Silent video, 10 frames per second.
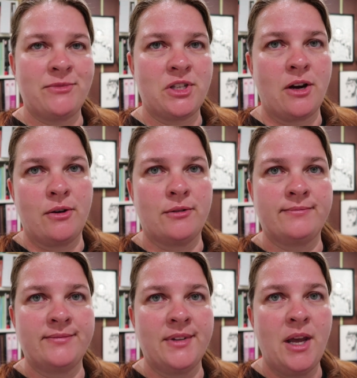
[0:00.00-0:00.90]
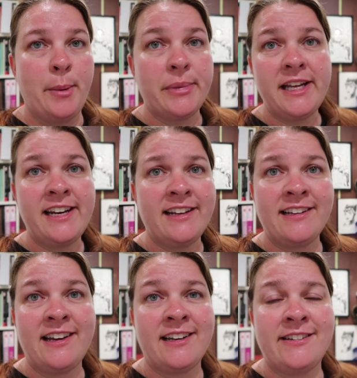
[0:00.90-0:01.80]
So
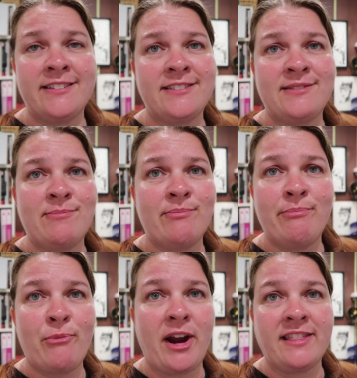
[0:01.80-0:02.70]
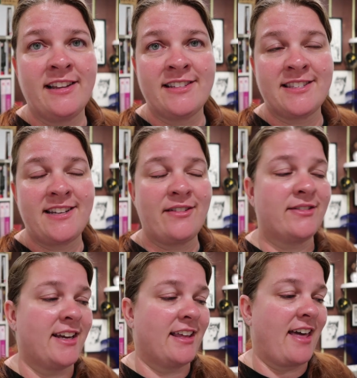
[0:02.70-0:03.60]
pleating and brainless
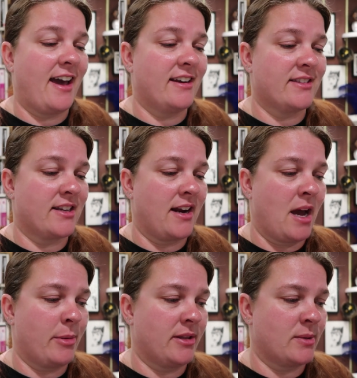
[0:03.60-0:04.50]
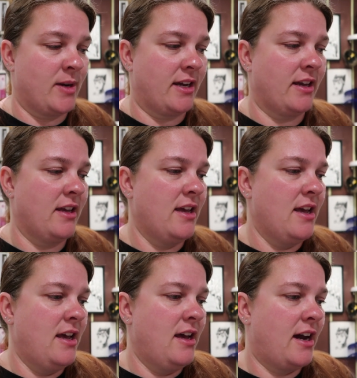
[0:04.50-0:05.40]
stuff like that is gonna happen this week.
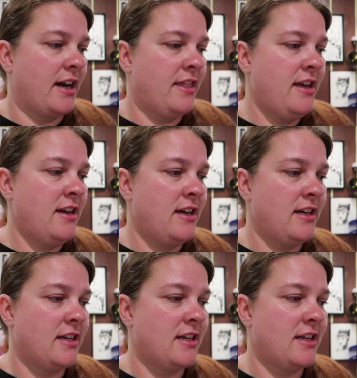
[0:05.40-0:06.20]
I think,